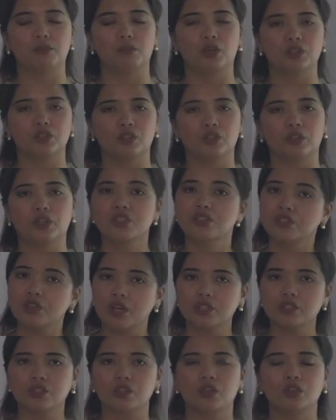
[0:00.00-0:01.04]
modular
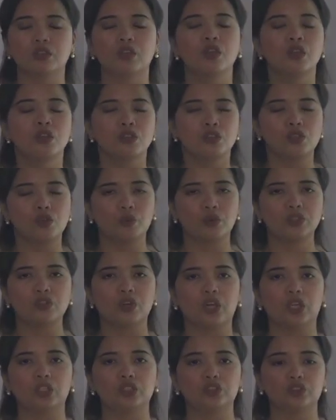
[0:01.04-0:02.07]
instruction. So we
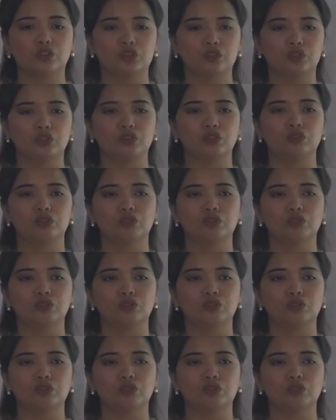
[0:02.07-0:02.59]
try to